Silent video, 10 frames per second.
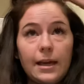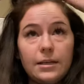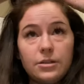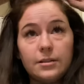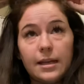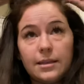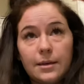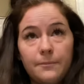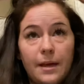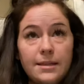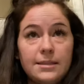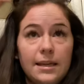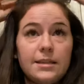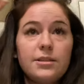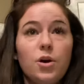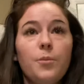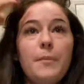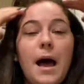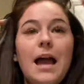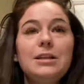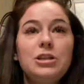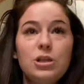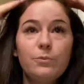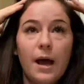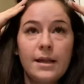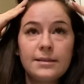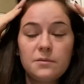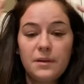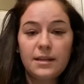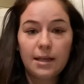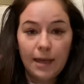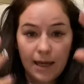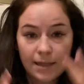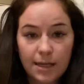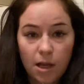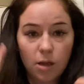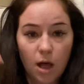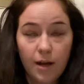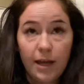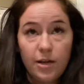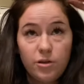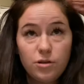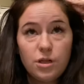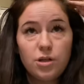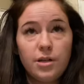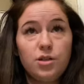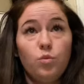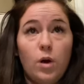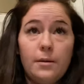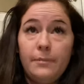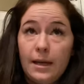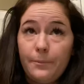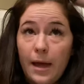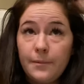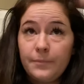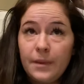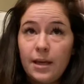I do like them messy. So my two buns, because I can't take a lot of hair, I usually turn into one big bun,